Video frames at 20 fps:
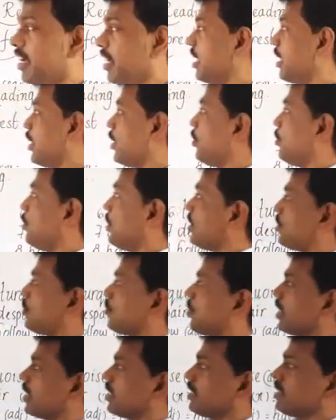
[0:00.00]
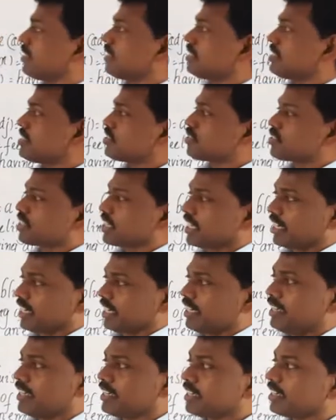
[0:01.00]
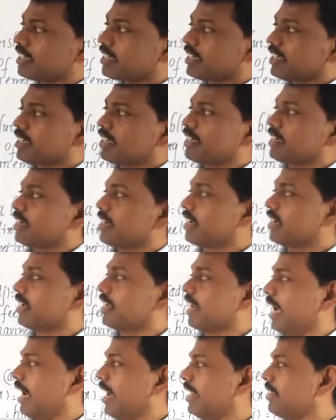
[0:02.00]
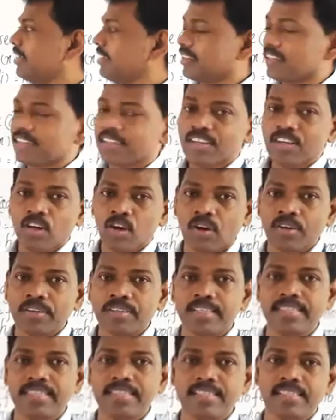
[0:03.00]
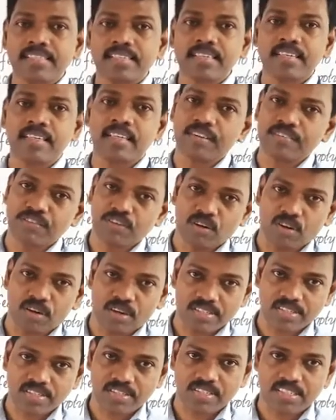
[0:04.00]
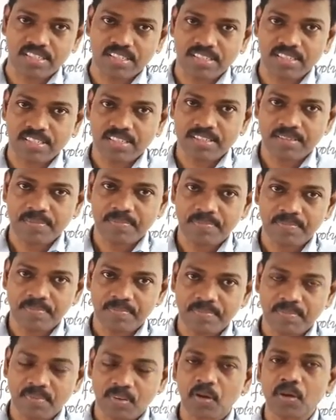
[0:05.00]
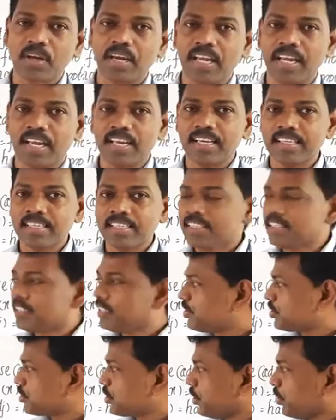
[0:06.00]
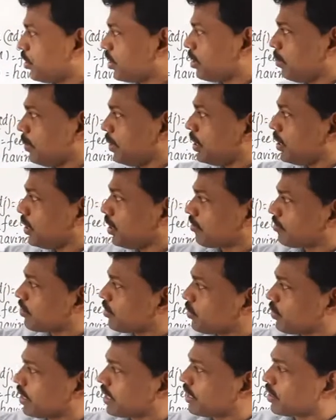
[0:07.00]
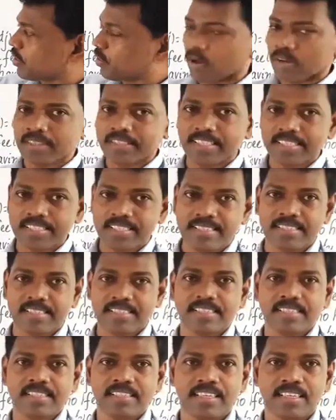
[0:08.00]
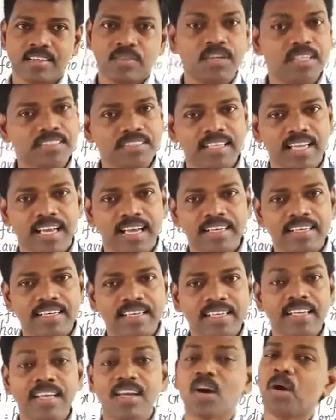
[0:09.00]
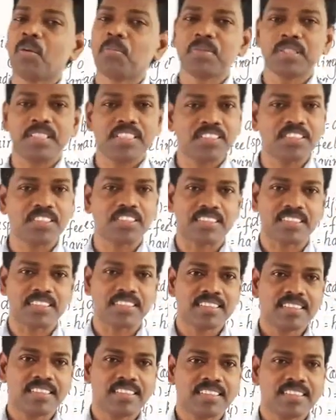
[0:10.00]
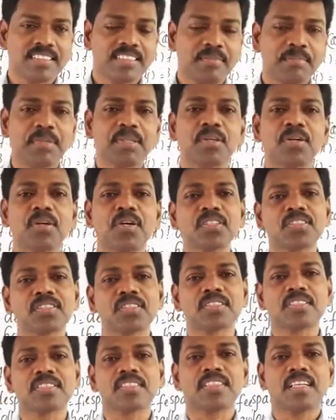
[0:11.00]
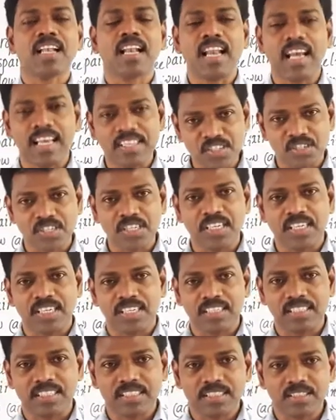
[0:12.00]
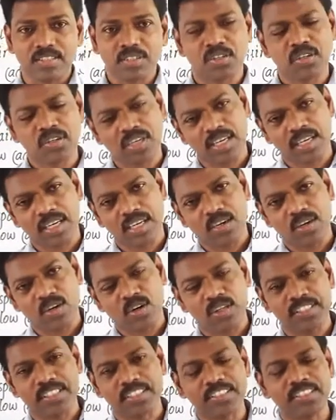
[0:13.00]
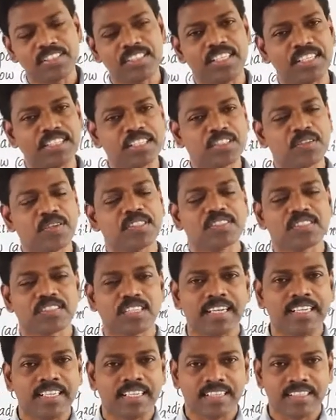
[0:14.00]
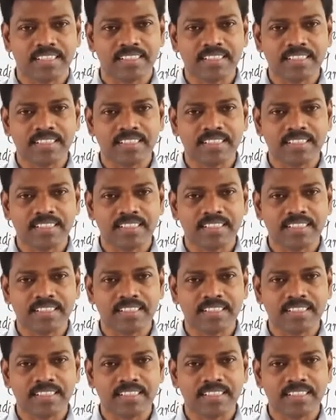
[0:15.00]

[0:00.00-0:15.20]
Unit 1 C reading, Grand Contest in the Forest. Okay, so you know the meaning of the word contest. What is that? Competition. Because last year or all these years you are studying,